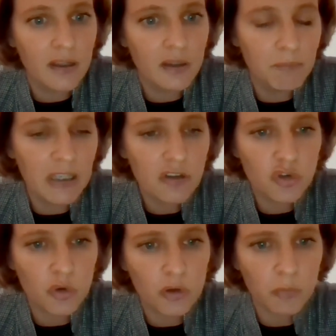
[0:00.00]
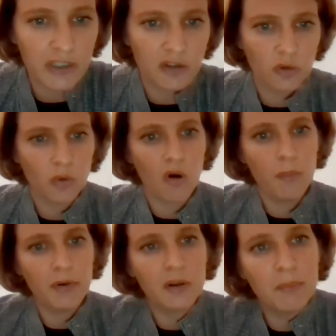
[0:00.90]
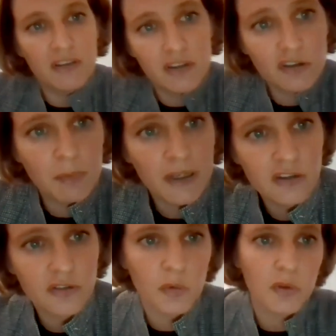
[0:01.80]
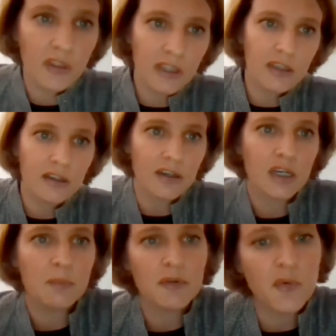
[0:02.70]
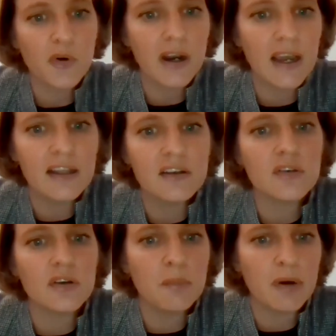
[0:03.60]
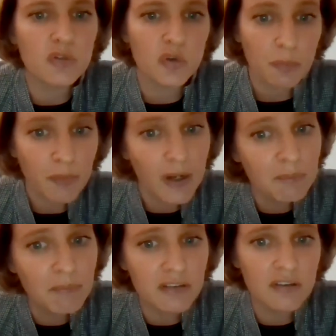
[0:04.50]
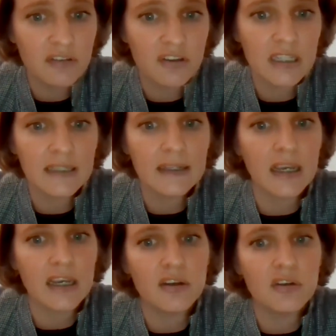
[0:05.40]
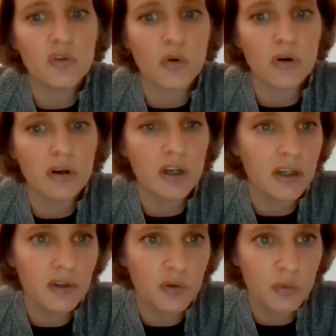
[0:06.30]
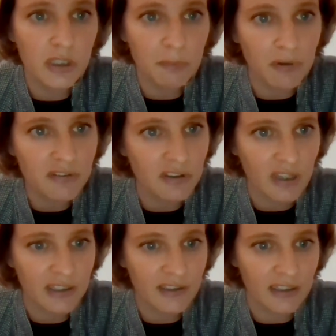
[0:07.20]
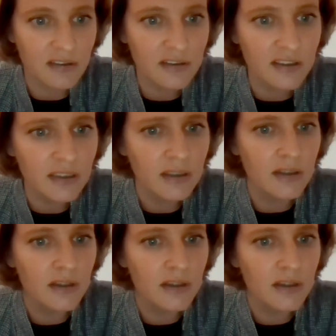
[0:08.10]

Make sure when you open a business page to think beforehand about your brand messaging and your unique business identity.